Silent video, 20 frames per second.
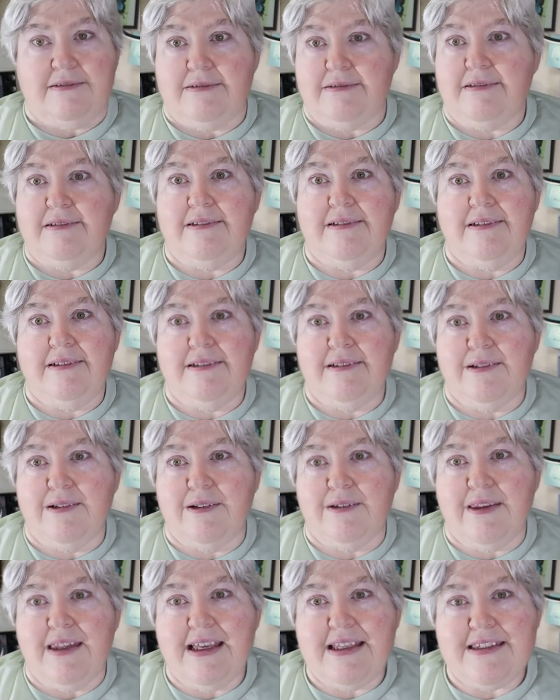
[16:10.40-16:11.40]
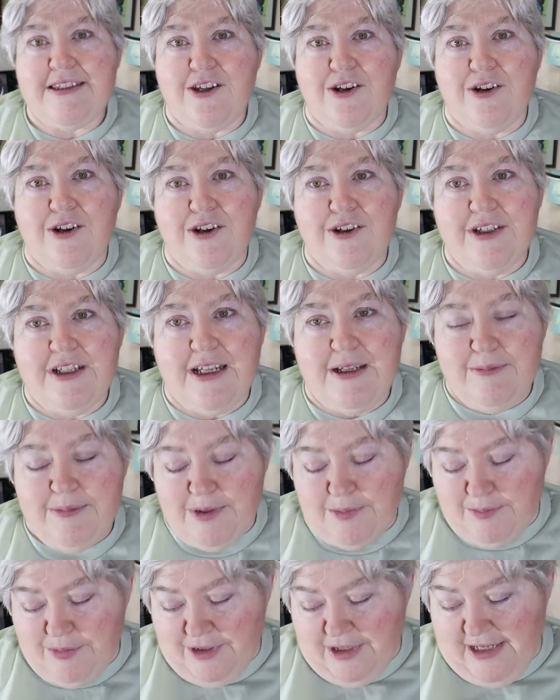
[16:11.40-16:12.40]
oh, that's a hard name
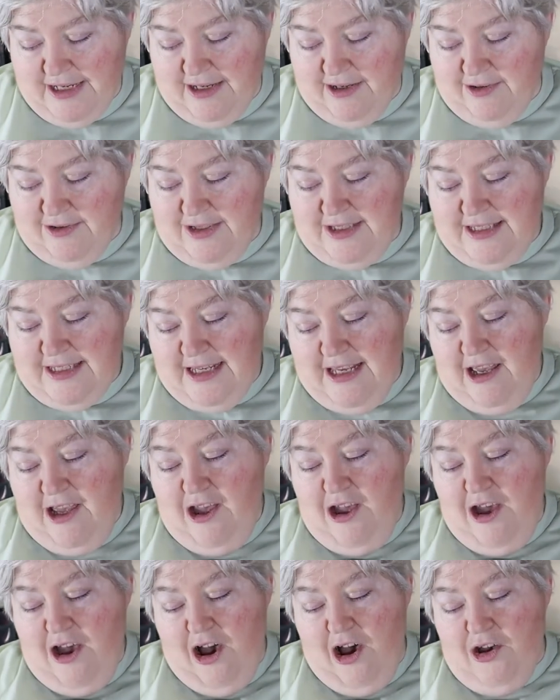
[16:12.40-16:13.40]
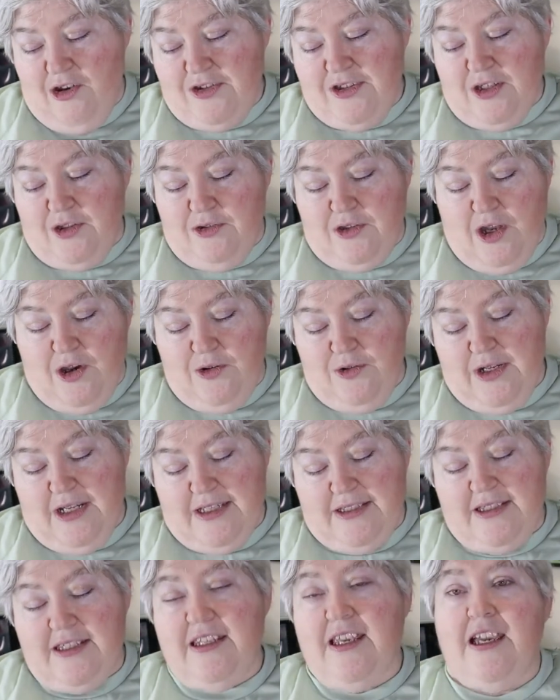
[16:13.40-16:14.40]
to pronounce, also known
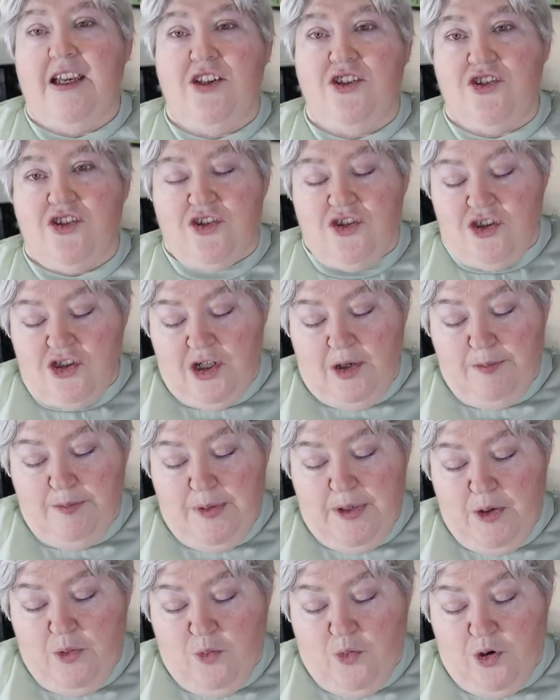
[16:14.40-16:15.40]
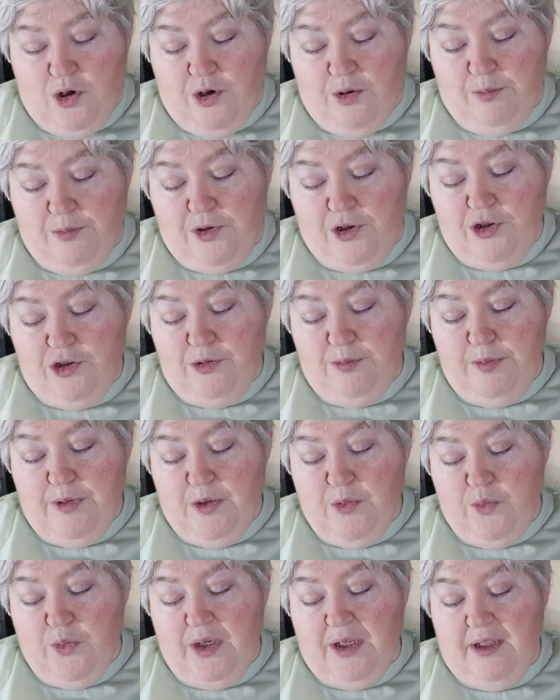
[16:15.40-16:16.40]
as the Asian jumping worm, could
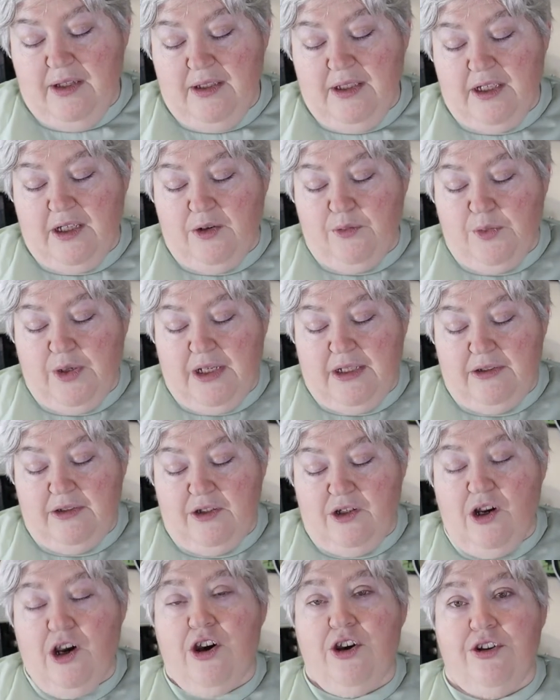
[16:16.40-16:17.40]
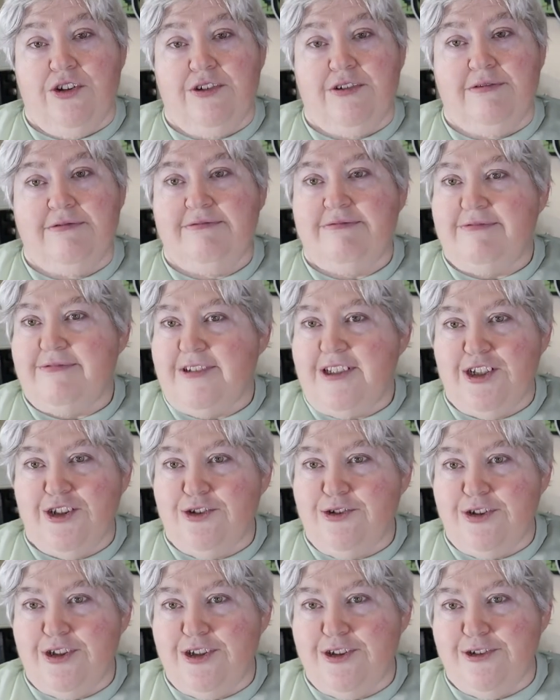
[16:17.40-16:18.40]
be wiggling around the garden
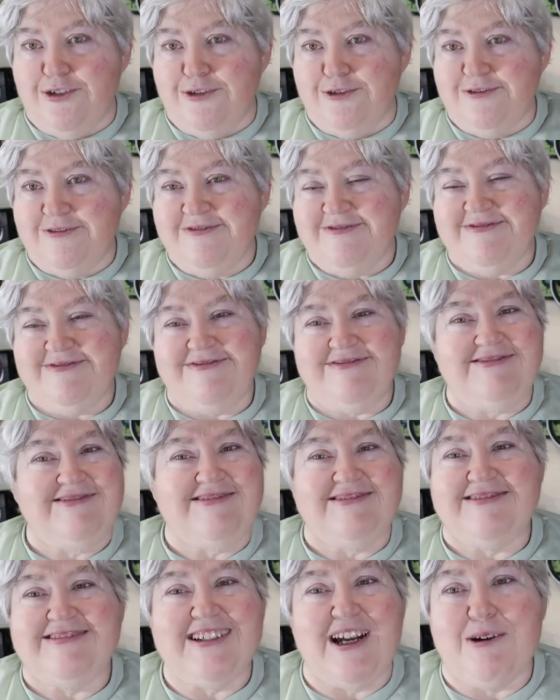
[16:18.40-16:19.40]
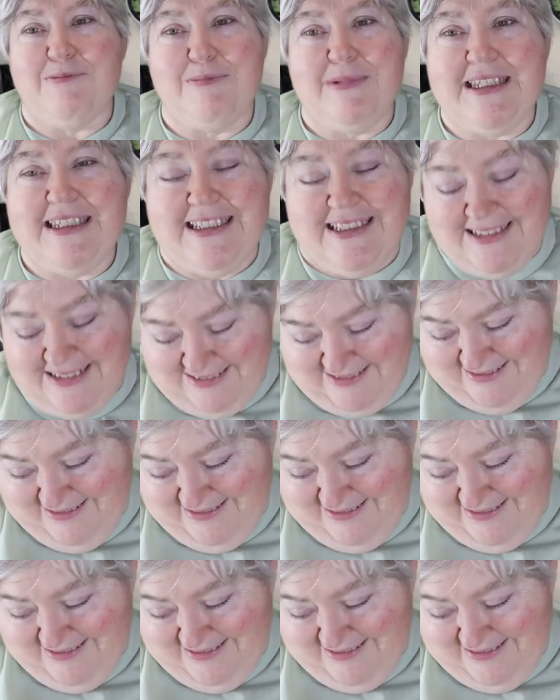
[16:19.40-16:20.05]
near you, not me.